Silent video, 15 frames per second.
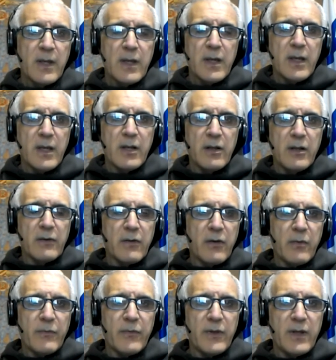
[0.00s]
And that's
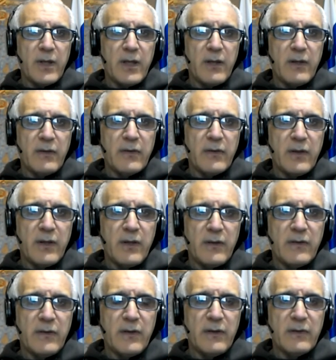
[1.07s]
hopefully he
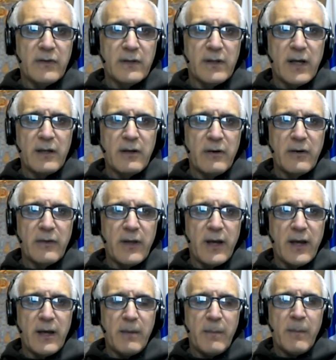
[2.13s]
sees the light on that.